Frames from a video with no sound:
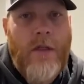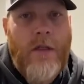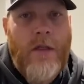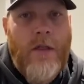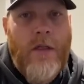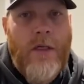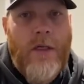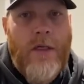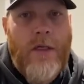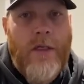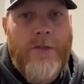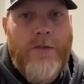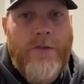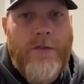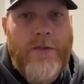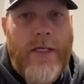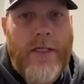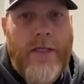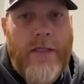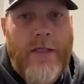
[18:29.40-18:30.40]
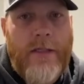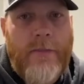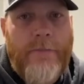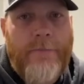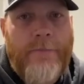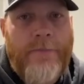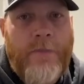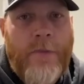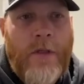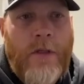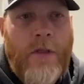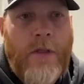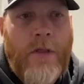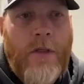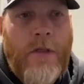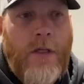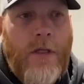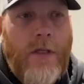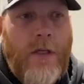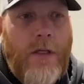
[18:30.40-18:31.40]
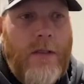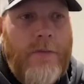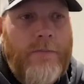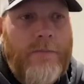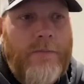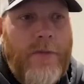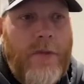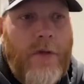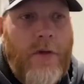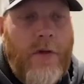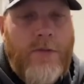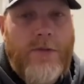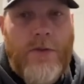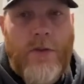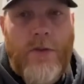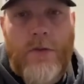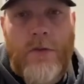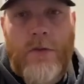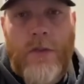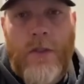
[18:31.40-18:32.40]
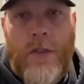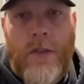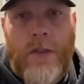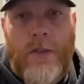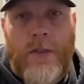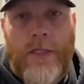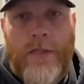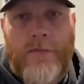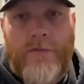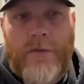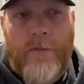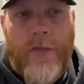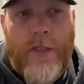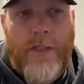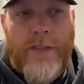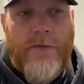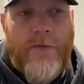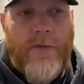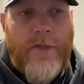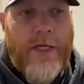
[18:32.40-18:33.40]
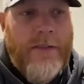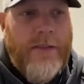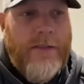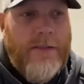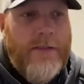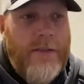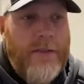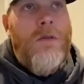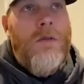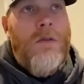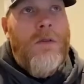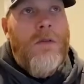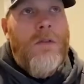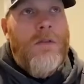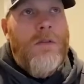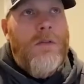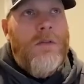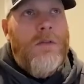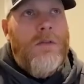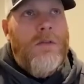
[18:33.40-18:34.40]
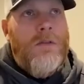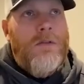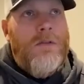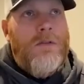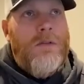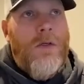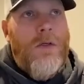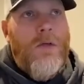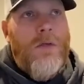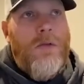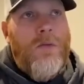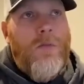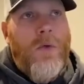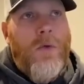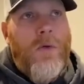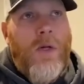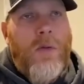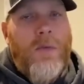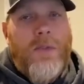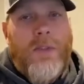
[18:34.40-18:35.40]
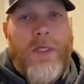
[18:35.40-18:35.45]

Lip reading: as you're setting them, but also gives a place for that to sit. So we were able to get